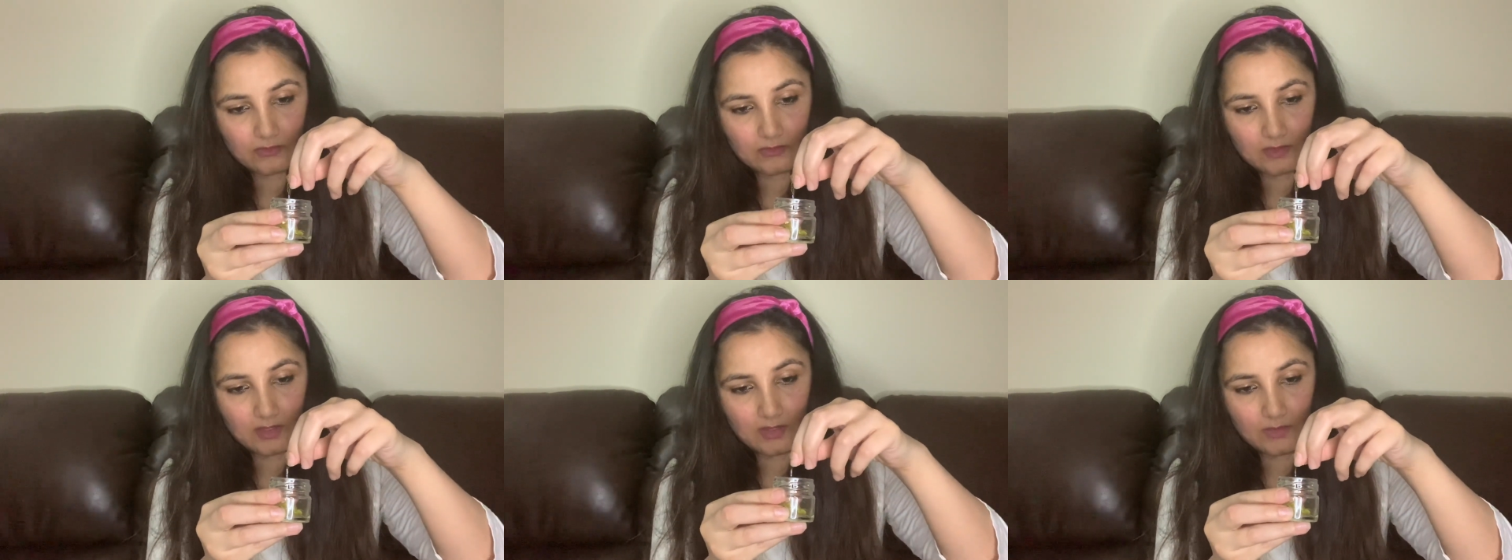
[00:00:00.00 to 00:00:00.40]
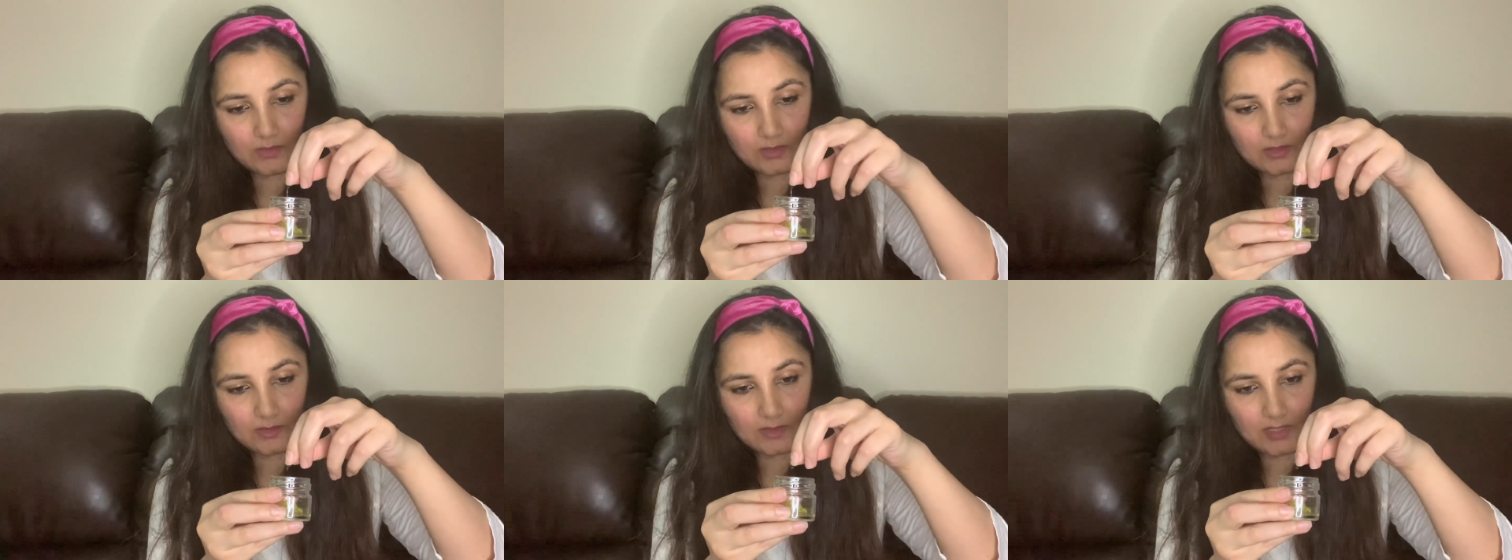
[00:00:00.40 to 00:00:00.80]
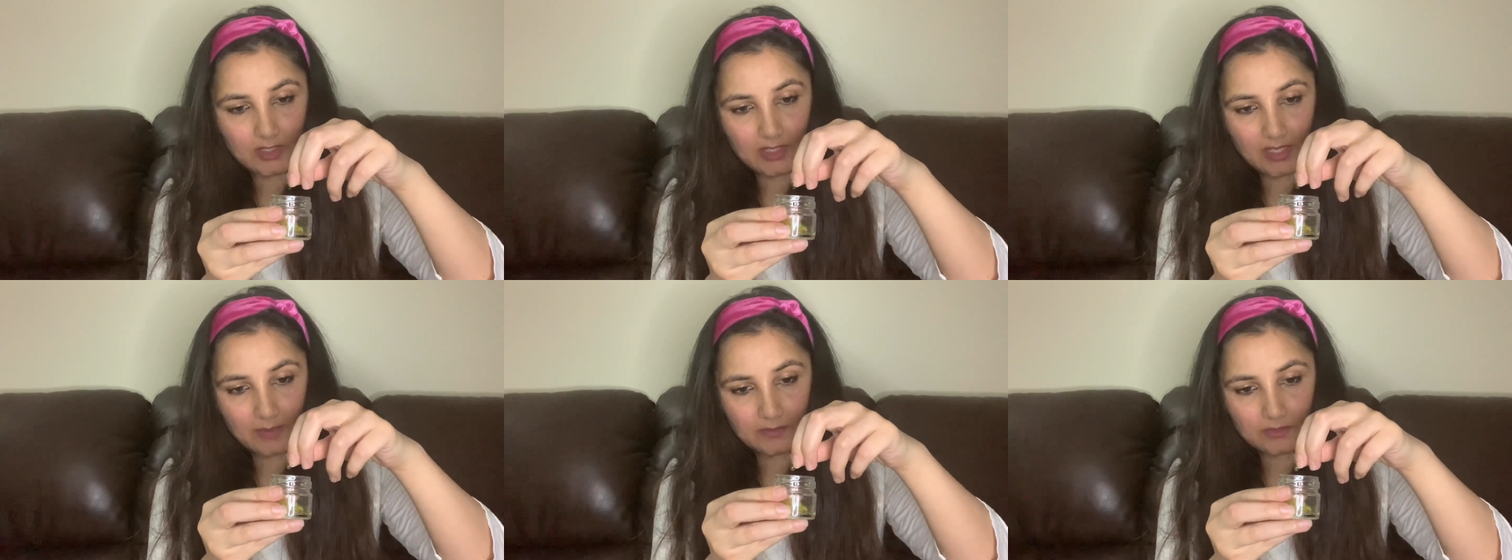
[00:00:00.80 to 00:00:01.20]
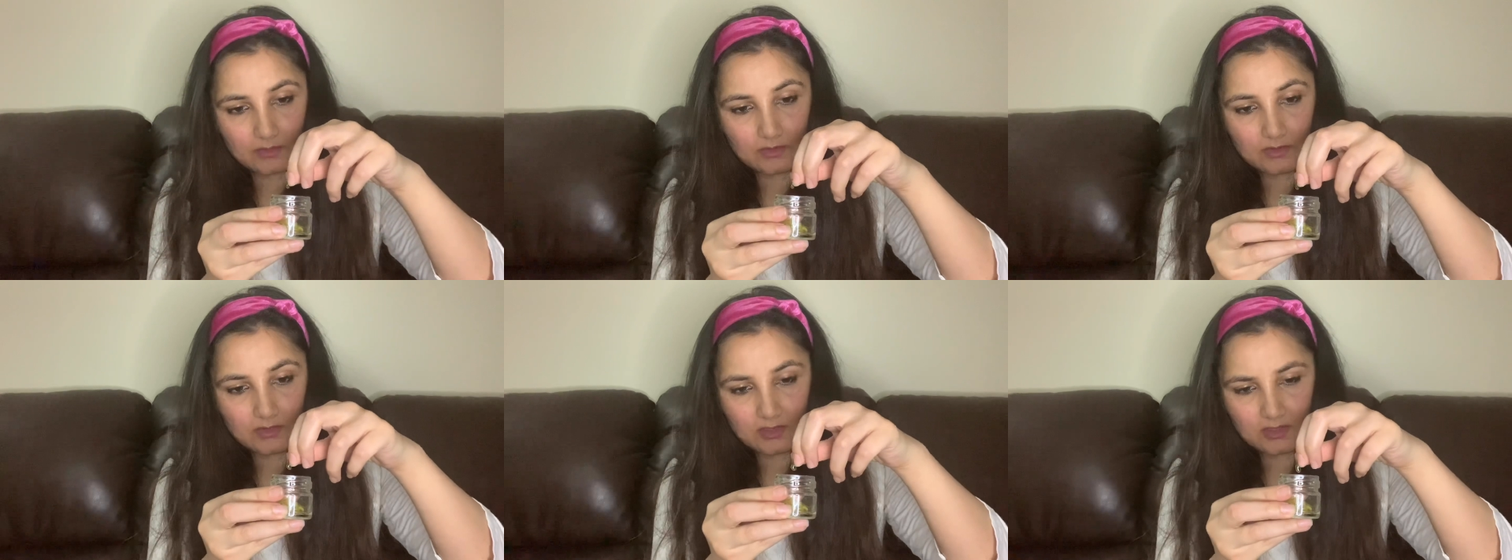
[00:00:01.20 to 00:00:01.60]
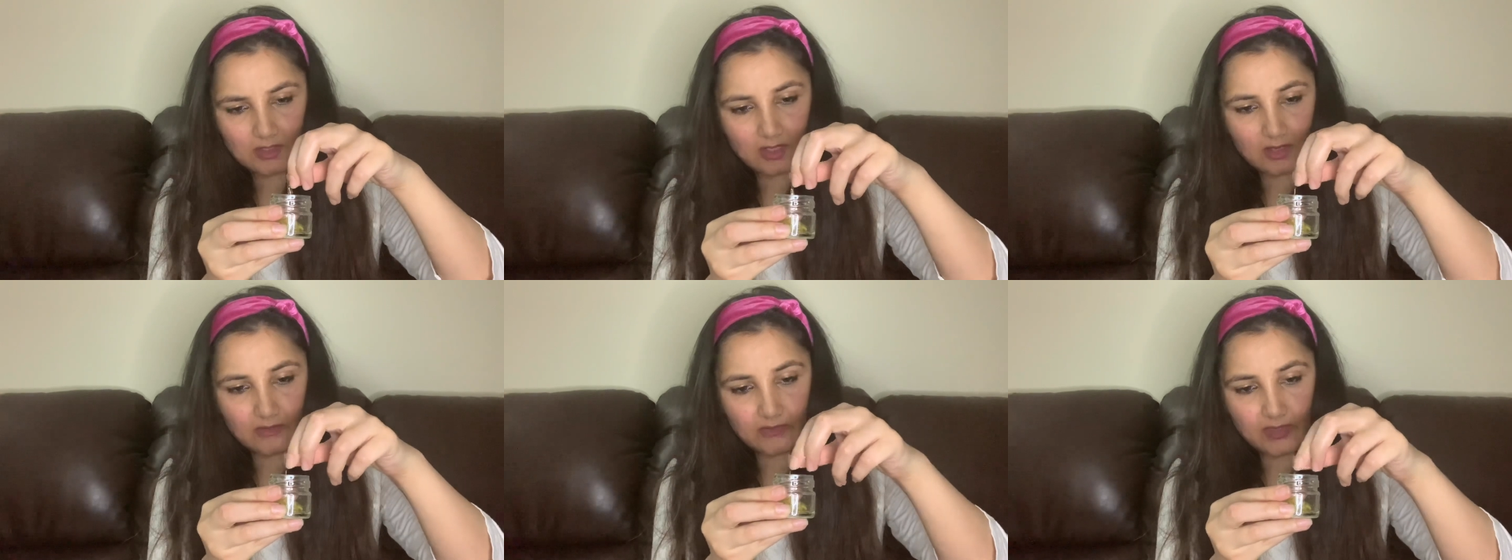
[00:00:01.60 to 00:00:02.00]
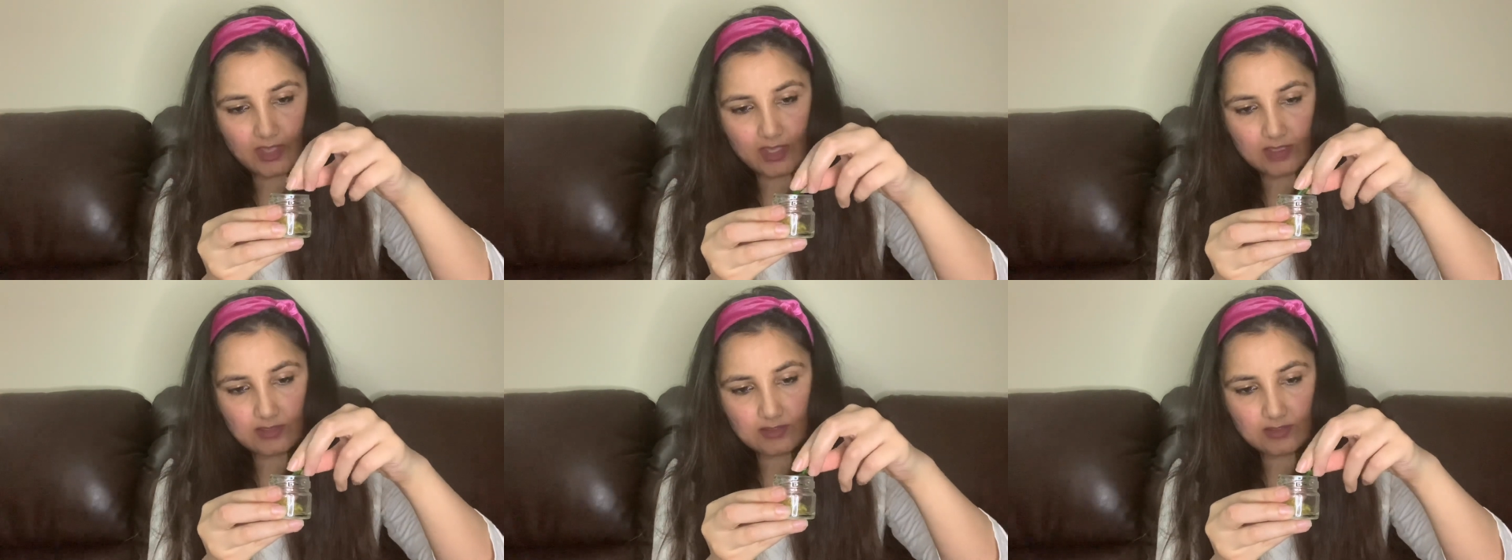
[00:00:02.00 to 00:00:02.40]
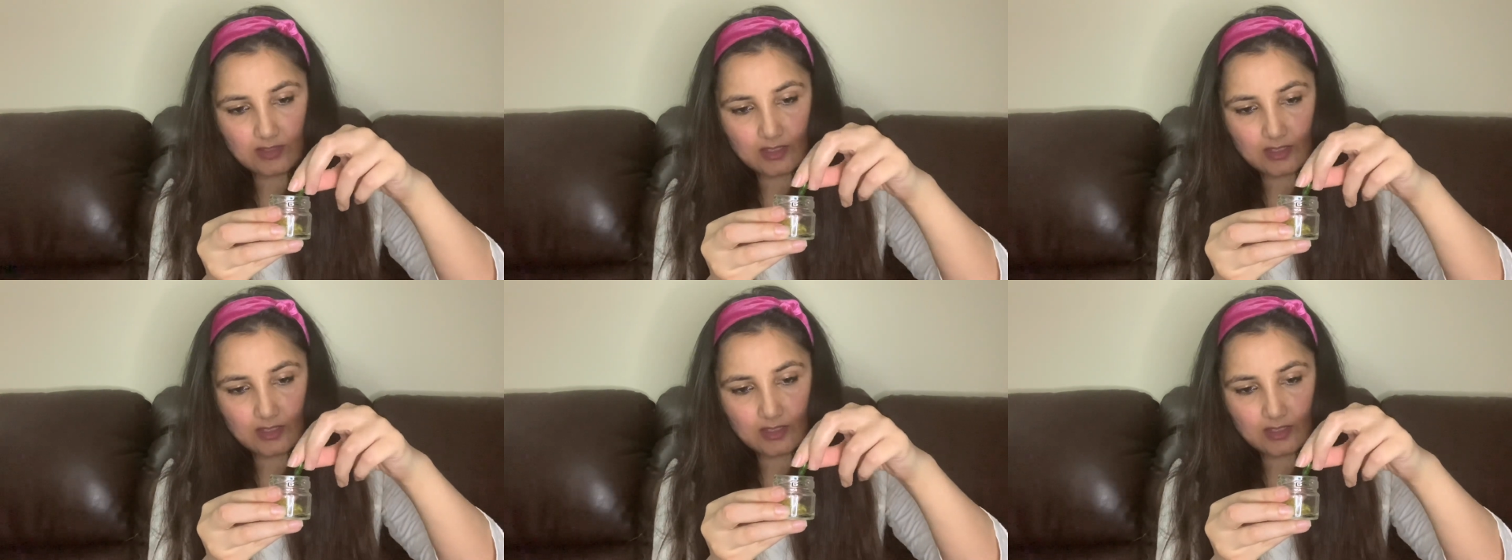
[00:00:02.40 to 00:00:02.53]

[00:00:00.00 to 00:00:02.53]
the vitamin E capsule, just half, yes.